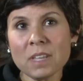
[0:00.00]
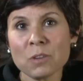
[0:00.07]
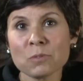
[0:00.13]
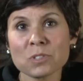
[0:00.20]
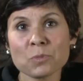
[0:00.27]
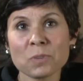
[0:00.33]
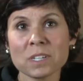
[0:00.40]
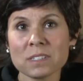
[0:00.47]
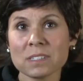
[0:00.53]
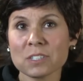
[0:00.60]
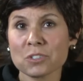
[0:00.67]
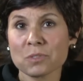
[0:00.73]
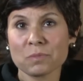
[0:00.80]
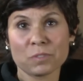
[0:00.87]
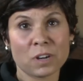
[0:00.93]
It was the right
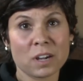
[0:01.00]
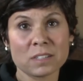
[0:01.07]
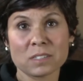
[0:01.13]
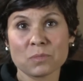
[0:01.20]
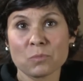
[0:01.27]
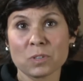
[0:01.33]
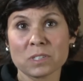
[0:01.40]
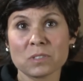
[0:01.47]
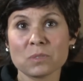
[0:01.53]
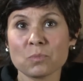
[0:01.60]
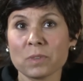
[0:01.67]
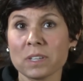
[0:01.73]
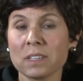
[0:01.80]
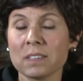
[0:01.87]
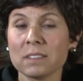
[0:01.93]
decision for us, and once
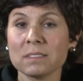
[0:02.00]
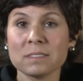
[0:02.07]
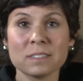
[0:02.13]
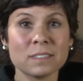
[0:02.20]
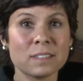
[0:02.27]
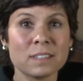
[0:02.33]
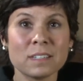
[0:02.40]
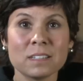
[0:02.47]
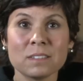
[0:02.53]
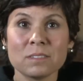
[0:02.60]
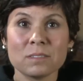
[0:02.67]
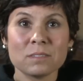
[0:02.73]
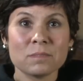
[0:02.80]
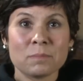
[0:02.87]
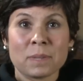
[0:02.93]
we
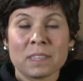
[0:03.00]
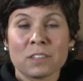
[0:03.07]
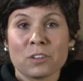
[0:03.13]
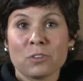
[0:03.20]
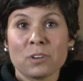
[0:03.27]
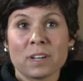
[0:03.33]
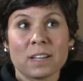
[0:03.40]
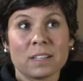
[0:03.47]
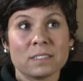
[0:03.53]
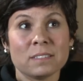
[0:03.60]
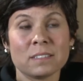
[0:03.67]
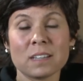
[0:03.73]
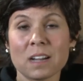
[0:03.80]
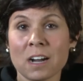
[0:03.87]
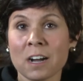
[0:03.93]
made the
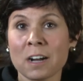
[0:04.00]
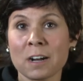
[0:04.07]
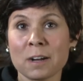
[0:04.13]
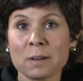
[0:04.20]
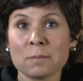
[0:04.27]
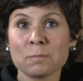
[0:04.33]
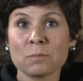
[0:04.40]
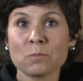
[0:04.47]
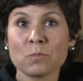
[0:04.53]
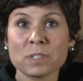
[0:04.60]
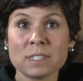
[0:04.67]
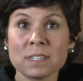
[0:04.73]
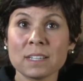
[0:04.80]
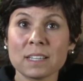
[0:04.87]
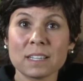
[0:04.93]
go-ahead, we
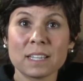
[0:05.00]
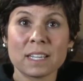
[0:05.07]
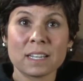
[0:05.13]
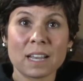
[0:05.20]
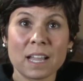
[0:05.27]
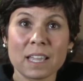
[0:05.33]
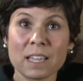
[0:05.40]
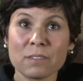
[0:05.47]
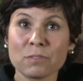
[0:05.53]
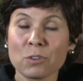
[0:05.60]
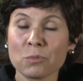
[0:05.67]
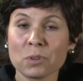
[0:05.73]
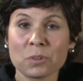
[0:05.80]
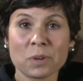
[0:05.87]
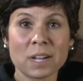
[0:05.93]
did it, and I have
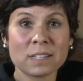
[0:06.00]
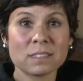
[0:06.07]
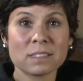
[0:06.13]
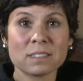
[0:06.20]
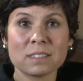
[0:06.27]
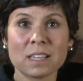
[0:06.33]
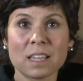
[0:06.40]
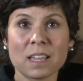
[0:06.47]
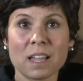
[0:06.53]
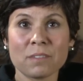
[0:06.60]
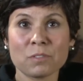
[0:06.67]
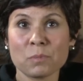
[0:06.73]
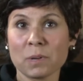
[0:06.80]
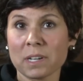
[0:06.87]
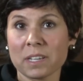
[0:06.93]
no regrets.
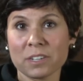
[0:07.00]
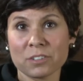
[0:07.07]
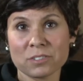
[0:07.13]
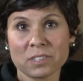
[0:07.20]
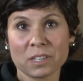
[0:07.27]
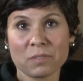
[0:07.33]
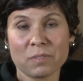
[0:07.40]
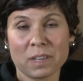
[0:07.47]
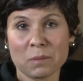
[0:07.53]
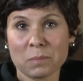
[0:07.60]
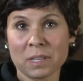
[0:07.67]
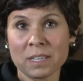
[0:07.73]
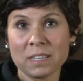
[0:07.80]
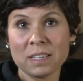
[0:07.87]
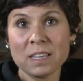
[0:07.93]
Everybody here is like
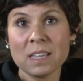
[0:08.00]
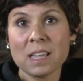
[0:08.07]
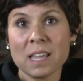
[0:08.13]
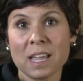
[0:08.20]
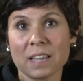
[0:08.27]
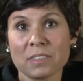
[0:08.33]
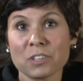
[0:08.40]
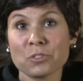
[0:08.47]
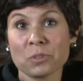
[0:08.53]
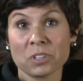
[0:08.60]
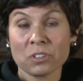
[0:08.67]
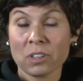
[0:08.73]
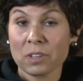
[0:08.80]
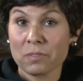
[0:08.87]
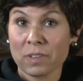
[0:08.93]
family, and they treat
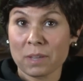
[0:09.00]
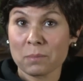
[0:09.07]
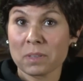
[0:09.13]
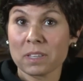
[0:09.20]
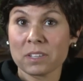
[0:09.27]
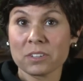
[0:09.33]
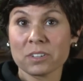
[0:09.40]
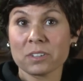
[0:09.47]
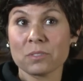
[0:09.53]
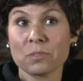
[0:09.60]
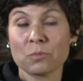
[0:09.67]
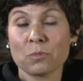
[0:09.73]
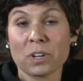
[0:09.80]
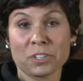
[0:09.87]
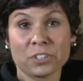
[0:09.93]
you like family
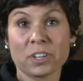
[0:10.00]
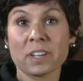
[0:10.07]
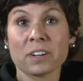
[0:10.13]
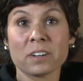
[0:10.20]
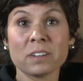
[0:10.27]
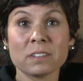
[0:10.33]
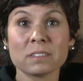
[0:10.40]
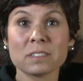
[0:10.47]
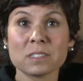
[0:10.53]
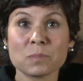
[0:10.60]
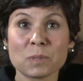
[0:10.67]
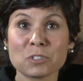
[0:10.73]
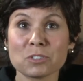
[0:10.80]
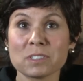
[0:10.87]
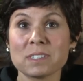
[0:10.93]
while you're here,
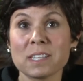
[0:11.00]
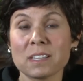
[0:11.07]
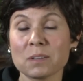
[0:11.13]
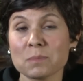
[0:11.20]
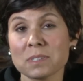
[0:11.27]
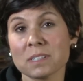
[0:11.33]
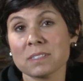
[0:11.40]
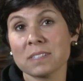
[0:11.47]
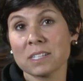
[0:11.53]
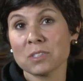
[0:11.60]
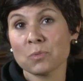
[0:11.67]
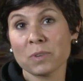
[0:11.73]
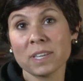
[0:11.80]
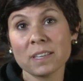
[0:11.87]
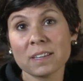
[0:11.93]
especially seeing them 6 days
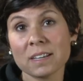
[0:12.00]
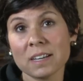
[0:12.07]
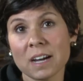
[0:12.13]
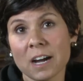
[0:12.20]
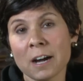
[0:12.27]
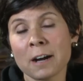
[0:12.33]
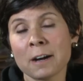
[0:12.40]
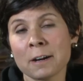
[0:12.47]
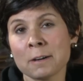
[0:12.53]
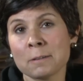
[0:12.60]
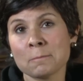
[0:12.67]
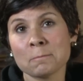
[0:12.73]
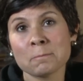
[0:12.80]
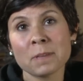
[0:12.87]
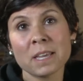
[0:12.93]
a week.
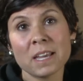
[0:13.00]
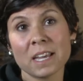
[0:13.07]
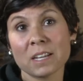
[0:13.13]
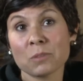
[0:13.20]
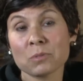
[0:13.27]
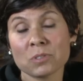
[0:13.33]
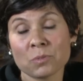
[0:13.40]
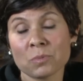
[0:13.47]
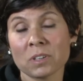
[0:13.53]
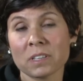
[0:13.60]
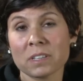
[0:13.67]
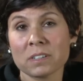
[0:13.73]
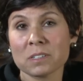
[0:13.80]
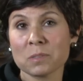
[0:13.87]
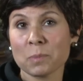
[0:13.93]
And it was a really
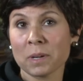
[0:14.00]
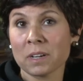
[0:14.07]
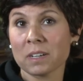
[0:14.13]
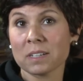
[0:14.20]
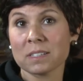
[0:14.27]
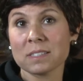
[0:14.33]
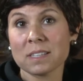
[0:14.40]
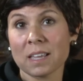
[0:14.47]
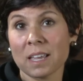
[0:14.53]
good experience.